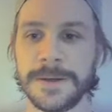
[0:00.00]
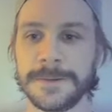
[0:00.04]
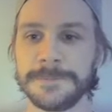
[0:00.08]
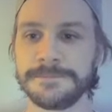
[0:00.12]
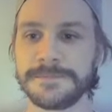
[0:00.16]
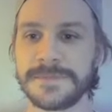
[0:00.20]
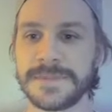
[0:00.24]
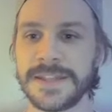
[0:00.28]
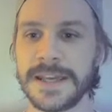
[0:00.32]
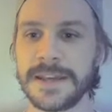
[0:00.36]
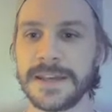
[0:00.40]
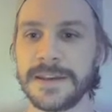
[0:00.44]

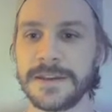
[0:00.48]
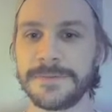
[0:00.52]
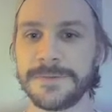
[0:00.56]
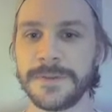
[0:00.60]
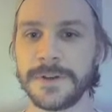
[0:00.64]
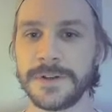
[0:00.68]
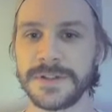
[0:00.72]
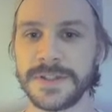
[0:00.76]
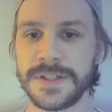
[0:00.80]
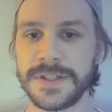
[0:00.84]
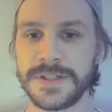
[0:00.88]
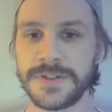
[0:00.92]
take
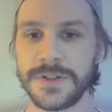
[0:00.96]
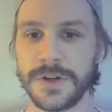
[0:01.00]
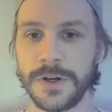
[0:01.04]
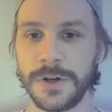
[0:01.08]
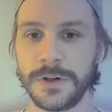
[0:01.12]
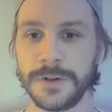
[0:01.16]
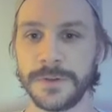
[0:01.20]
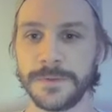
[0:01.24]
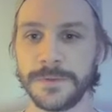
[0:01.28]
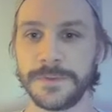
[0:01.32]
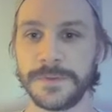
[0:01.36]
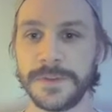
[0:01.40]
advantage
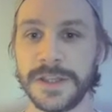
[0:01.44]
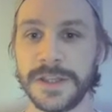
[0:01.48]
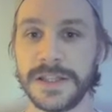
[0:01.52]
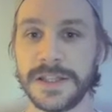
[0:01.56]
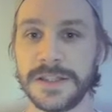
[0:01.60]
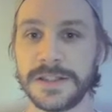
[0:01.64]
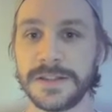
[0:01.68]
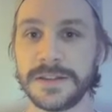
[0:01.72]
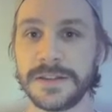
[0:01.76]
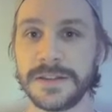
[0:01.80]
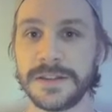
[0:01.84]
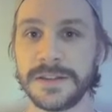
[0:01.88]
of
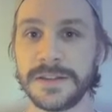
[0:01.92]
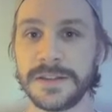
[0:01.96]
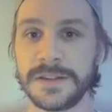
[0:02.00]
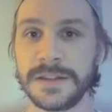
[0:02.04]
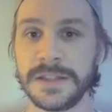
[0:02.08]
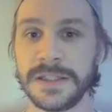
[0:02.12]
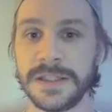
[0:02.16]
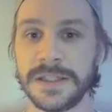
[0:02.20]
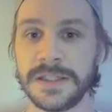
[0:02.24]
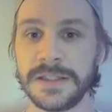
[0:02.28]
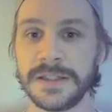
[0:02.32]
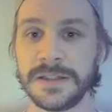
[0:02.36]
the
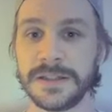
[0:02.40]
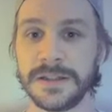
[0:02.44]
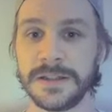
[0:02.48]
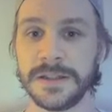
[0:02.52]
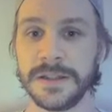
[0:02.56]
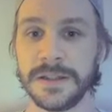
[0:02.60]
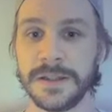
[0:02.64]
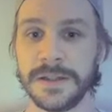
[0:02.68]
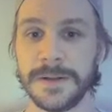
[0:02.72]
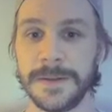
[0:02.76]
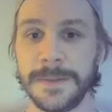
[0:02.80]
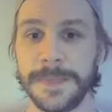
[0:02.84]

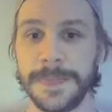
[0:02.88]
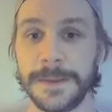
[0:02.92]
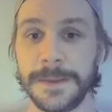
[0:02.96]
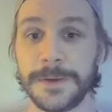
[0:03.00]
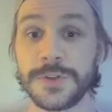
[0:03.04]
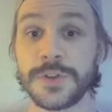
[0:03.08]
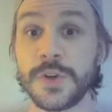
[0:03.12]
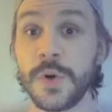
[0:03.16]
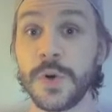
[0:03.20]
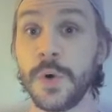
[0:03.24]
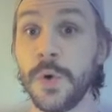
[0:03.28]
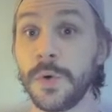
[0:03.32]

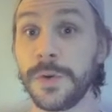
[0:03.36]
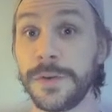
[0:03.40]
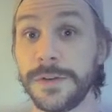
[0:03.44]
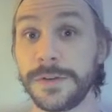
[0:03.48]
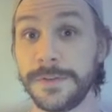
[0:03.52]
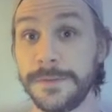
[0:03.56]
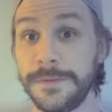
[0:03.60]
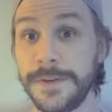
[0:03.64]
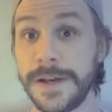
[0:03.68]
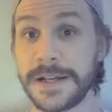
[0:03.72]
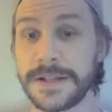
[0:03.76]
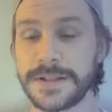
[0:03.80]

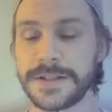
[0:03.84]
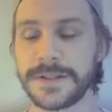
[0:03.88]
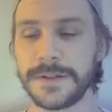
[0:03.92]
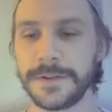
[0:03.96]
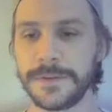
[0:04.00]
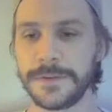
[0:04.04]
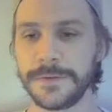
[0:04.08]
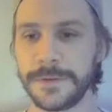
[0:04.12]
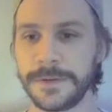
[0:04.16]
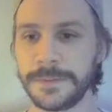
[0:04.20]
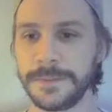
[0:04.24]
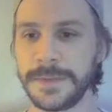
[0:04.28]
taunt fact
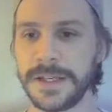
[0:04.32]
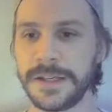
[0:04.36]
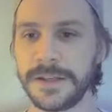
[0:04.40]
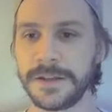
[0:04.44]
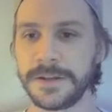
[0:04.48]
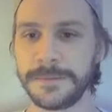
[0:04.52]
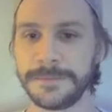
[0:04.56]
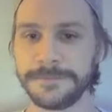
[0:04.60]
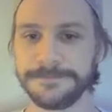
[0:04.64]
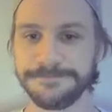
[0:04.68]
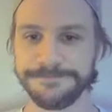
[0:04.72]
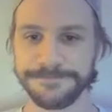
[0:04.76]
of the
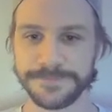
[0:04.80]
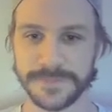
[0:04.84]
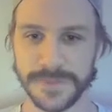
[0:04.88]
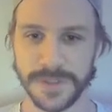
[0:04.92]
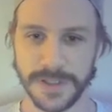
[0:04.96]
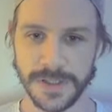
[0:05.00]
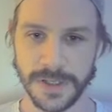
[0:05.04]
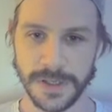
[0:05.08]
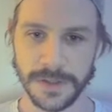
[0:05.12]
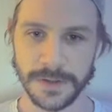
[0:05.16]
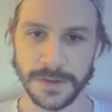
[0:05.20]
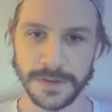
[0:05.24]
minion.
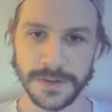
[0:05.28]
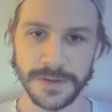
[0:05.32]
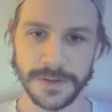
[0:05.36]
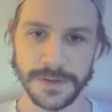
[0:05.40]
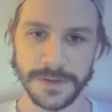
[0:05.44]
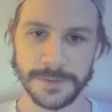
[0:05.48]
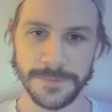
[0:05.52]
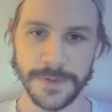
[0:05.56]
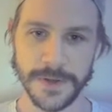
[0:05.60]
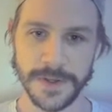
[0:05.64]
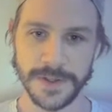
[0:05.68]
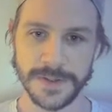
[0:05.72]
So
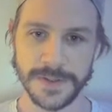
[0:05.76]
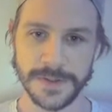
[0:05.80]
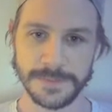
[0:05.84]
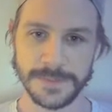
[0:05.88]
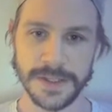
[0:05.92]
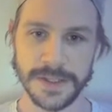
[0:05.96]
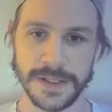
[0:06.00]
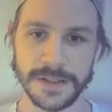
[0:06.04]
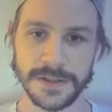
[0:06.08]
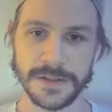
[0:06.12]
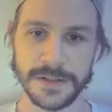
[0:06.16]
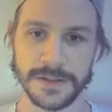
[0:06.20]
the first
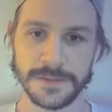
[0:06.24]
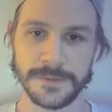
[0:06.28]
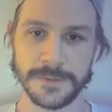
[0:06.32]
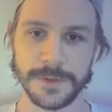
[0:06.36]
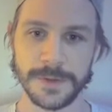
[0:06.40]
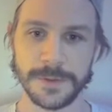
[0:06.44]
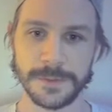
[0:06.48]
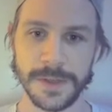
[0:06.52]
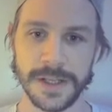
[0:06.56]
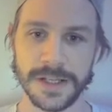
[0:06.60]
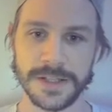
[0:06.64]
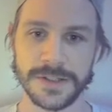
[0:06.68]
minion
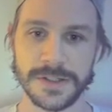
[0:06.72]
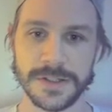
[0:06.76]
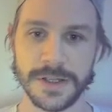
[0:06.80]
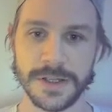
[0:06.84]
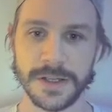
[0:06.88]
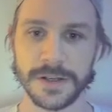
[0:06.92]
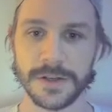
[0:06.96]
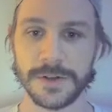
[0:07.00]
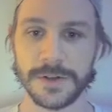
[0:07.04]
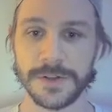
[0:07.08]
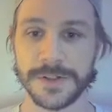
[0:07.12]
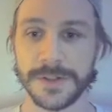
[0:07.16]
you play each
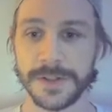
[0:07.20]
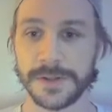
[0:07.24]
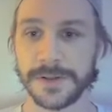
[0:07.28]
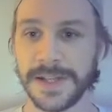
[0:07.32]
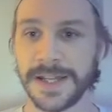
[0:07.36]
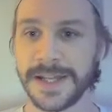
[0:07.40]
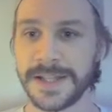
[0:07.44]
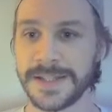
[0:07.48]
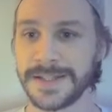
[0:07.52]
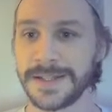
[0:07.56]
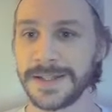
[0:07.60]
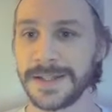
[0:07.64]
turn costs 2
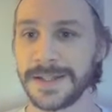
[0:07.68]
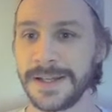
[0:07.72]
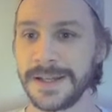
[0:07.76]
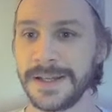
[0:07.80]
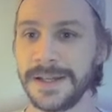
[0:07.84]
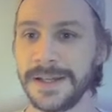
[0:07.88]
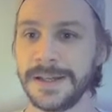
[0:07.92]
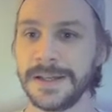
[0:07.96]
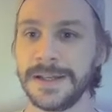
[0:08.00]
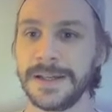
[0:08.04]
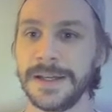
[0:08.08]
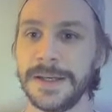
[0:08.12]
less.
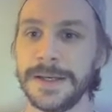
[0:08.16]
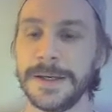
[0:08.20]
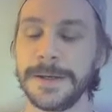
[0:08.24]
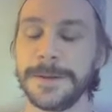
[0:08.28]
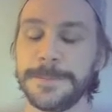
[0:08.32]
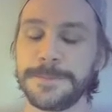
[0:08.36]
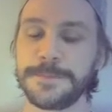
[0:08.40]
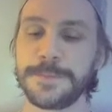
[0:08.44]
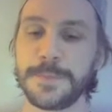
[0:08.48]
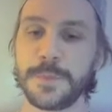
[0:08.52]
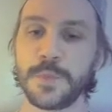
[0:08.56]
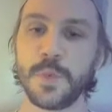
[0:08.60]

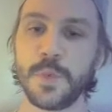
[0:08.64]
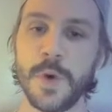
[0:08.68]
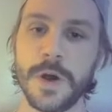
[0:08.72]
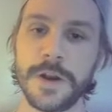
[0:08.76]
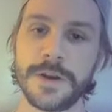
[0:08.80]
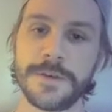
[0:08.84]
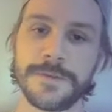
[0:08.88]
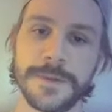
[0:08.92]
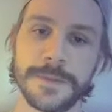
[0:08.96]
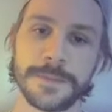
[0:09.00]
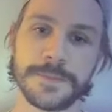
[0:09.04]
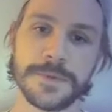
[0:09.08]

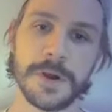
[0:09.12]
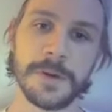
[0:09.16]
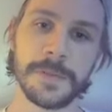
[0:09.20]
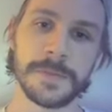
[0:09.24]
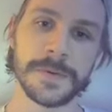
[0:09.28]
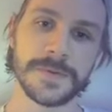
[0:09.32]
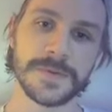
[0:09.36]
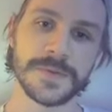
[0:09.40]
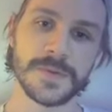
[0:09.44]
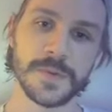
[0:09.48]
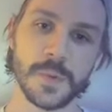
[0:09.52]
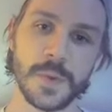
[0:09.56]
One of the
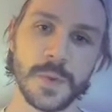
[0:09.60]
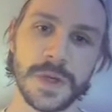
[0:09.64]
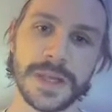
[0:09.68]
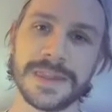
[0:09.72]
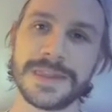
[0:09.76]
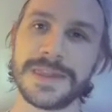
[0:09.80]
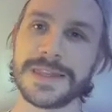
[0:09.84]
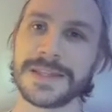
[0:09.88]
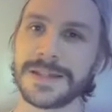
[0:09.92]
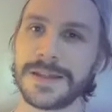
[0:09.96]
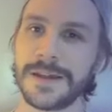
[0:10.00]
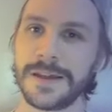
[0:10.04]
problems
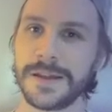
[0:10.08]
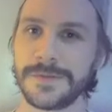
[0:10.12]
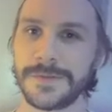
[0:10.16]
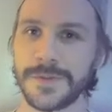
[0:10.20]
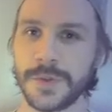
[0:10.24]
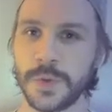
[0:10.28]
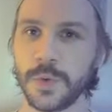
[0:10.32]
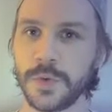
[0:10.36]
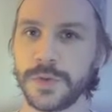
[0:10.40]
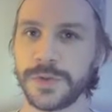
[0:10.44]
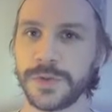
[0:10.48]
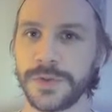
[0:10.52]
with this kind of
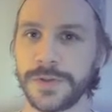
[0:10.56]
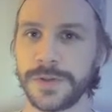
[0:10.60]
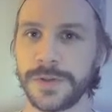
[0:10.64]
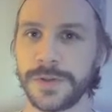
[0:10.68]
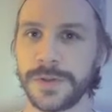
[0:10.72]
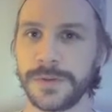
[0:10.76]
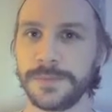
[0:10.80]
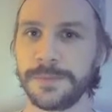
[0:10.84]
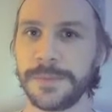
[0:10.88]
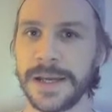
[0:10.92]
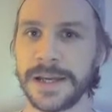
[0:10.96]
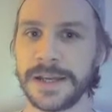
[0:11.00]
taunt
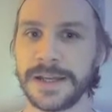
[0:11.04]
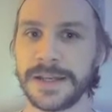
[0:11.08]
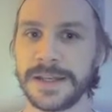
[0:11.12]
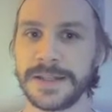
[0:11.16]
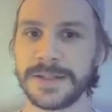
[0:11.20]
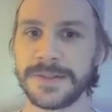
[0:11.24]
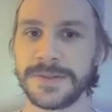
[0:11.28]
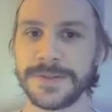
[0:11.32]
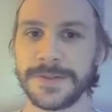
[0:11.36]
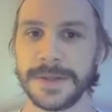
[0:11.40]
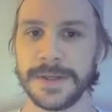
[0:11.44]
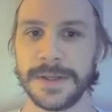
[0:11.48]
Druid
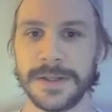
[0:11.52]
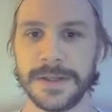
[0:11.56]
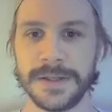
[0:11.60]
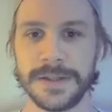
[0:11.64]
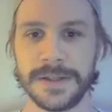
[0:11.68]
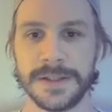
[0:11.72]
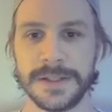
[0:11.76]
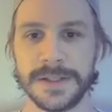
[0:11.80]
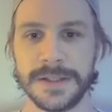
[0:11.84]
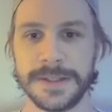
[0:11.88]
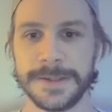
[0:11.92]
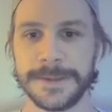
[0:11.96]
package
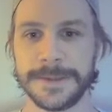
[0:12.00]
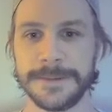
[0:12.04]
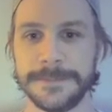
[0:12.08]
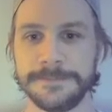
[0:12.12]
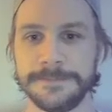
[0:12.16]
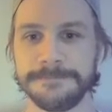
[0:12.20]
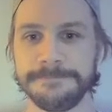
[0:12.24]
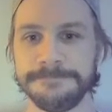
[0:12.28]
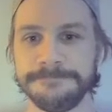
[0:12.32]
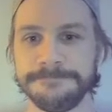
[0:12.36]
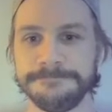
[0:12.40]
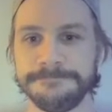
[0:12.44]

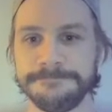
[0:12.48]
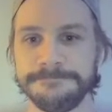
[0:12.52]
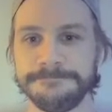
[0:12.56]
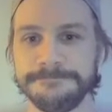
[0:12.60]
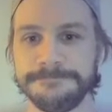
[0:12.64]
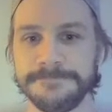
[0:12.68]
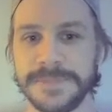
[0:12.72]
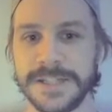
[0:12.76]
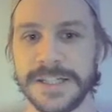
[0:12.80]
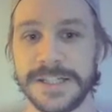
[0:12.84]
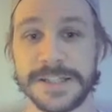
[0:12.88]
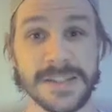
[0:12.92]

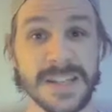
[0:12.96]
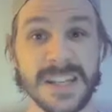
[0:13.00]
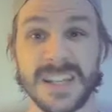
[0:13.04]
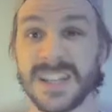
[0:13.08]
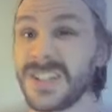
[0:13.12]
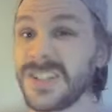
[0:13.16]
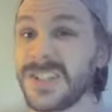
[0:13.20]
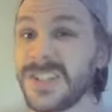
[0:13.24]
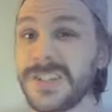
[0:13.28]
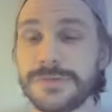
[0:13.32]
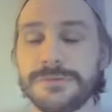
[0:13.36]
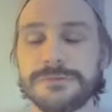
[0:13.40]
is that
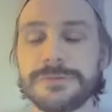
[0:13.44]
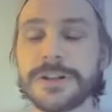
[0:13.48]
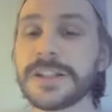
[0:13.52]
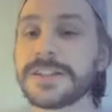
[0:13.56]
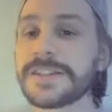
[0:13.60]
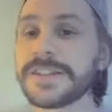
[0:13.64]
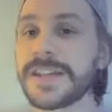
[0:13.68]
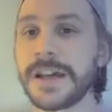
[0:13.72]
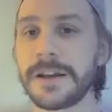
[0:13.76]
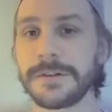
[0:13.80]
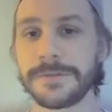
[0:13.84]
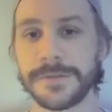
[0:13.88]
it just
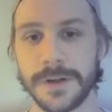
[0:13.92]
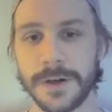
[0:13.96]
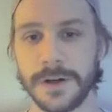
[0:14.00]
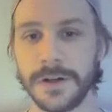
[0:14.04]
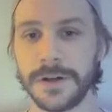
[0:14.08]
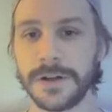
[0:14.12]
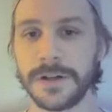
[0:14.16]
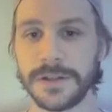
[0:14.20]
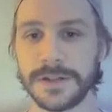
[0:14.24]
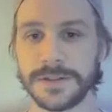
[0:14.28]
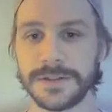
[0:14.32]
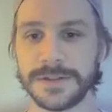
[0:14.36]
runs out of
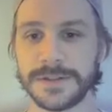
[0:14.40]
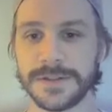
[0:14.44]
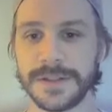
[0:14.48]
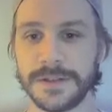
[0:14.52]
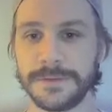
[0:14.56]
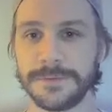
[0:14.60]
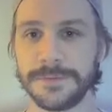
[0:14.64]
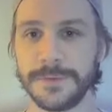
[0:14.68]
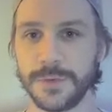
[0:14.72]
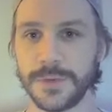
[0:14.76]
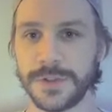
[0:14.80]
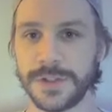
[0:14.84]
cards,
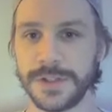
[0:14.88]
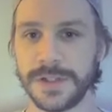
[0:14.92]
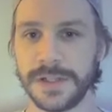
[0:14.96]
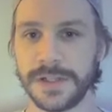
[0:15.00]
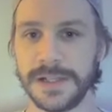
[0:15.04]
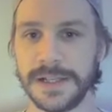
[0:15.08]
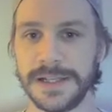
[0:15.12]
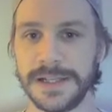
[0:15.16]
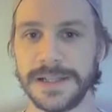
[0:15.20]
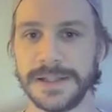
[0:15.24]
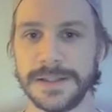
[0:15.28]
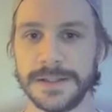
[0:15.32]
unfortunately.